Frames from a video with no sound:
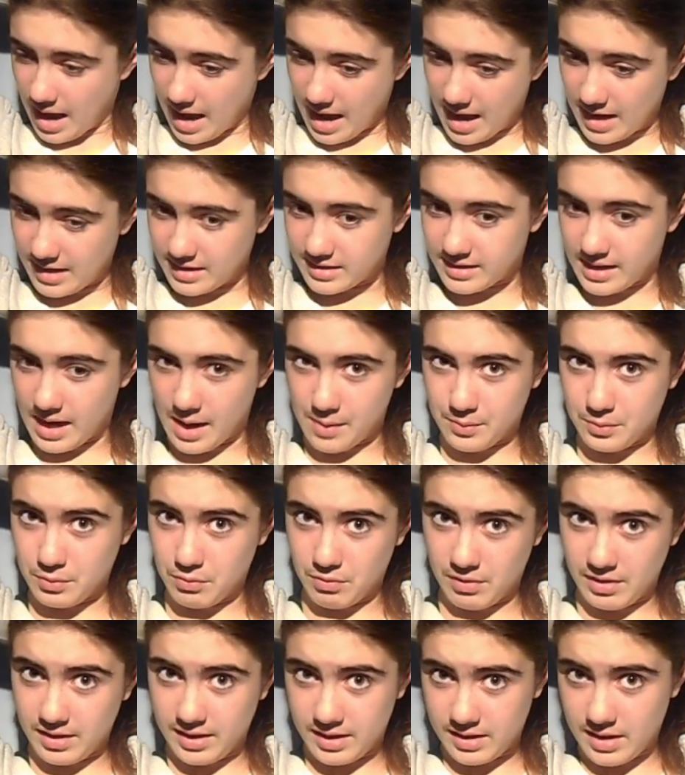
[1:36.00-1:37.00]
and I would
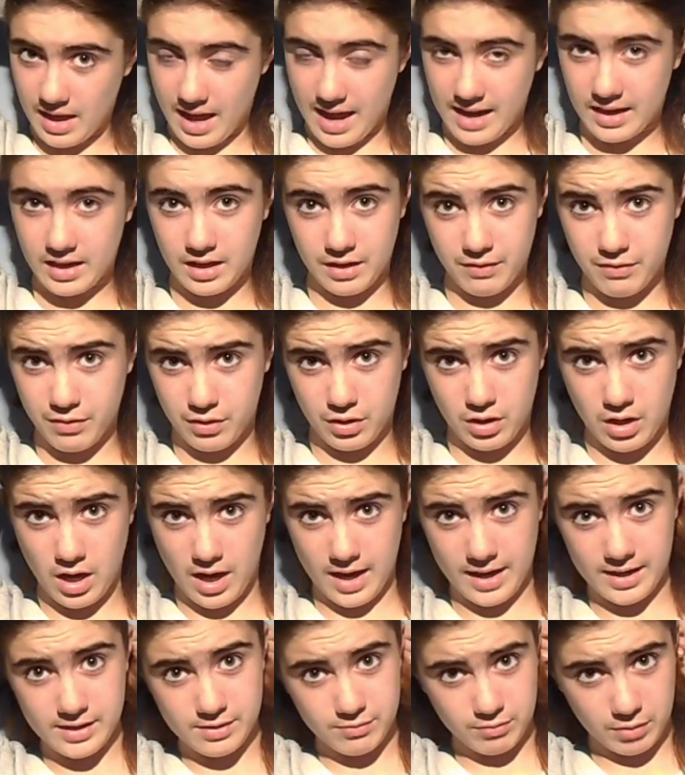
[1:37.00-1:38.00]
really like if you
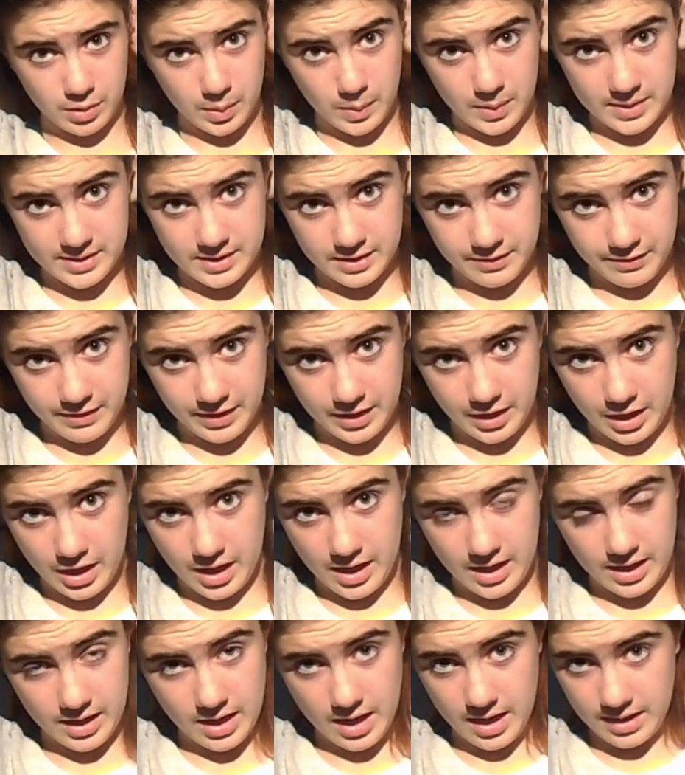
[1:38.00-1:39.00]
guys requested
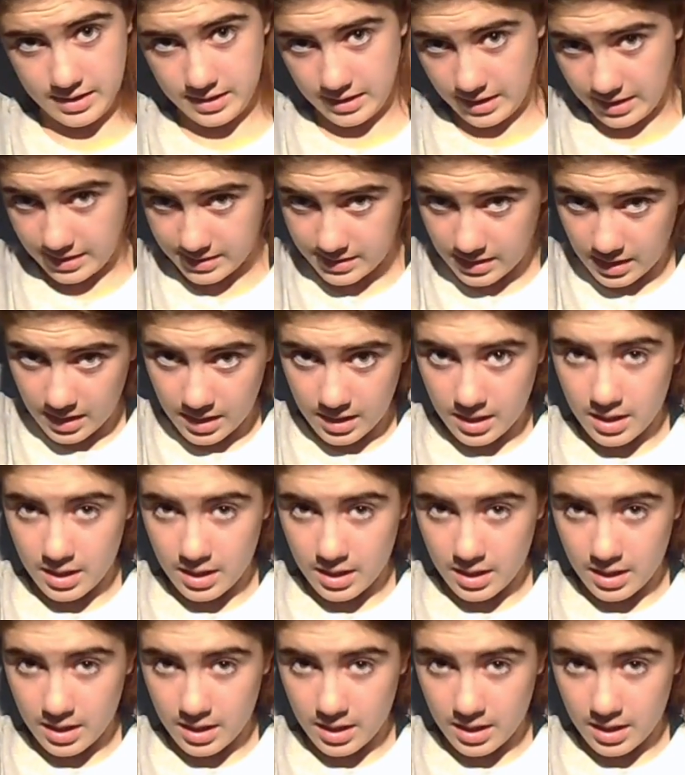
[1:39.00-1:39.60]
video ideas,